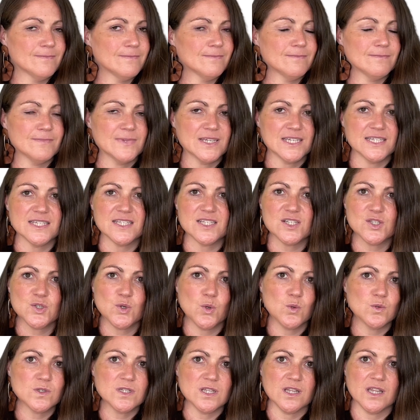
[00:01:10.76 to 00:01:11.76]
He's
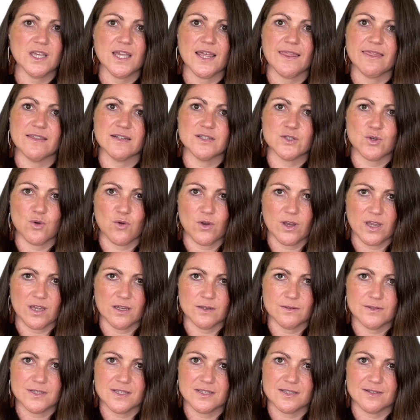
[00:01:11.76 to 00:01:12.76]
totally in the
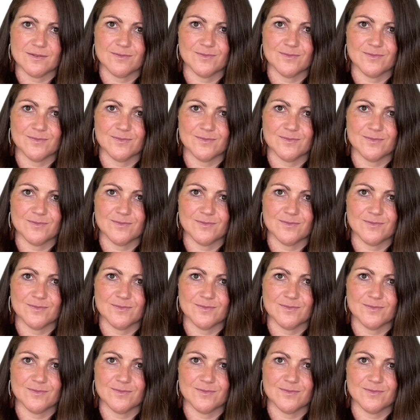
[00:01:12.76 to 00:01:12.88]
doghouse.